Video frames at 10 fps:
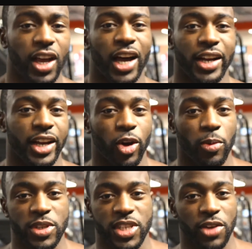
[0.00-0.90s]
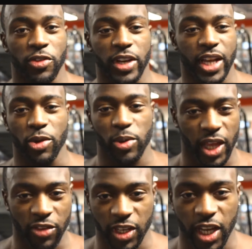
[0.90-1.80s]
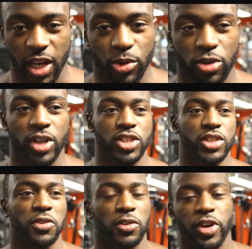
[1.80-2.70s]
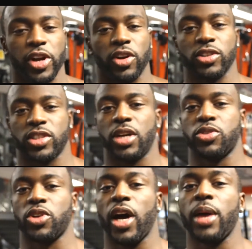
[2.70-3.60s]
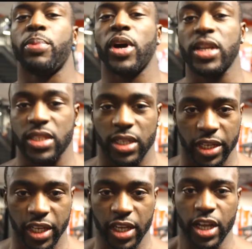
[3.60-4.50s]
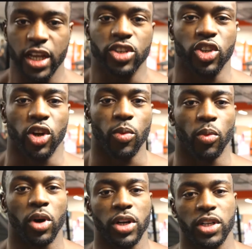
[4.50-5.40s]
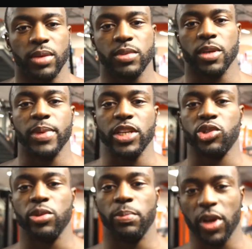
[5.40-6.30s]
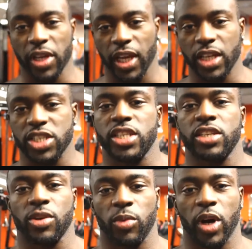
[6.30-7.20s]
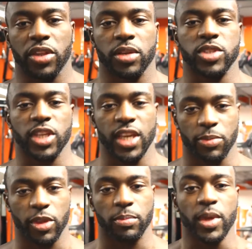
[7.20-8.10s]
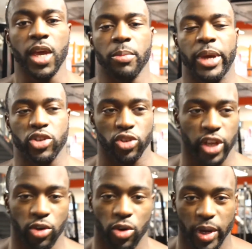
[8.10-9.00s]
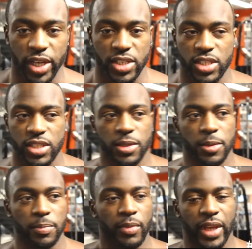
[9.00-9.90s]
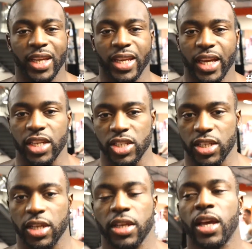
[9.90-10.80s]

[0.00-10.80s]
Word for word: I did it almost every day with heavy cable crunches for a very long time, so I personally don't want them to be too blocky. I just need to work them to keep them, make sure they're always engaged.